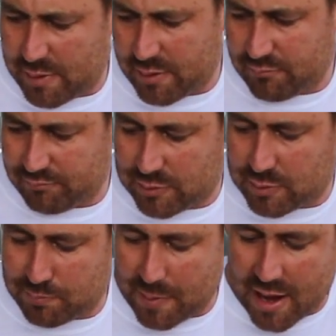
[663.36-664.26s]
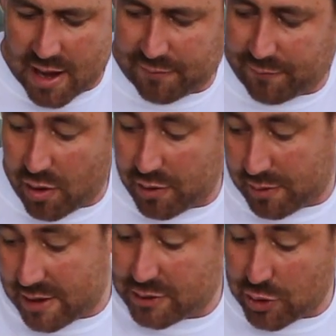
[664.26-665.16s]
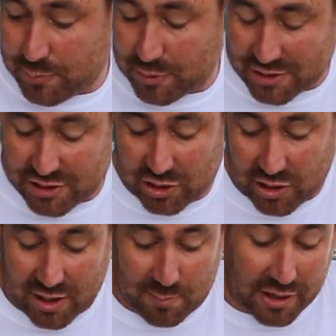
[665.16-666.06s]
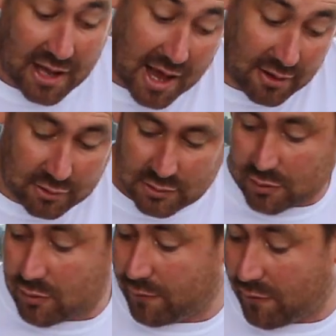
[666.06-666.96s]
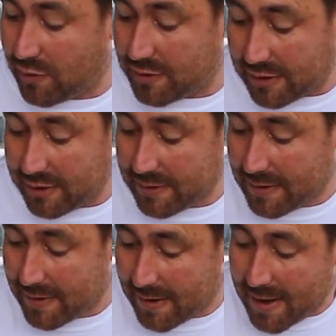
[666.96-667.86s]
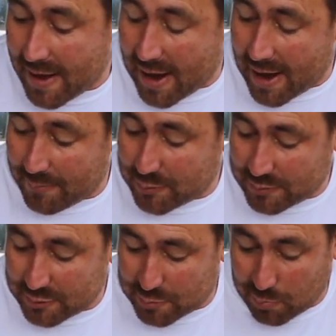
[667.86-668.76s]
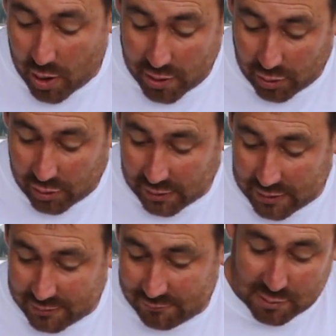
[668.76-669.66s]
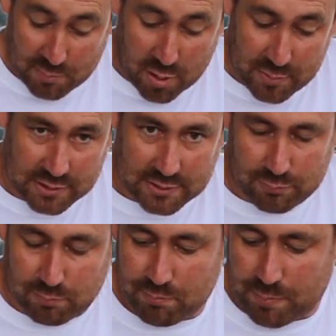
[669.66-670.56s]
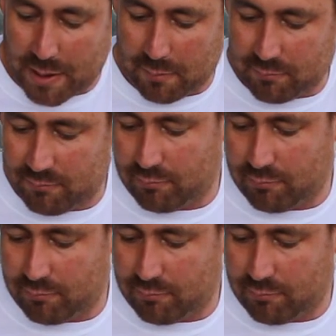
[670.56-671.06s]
but it's a bit hard to find. These herbs I actually got out of my garden because I couldn't find any to buy locally at the moment. It's been,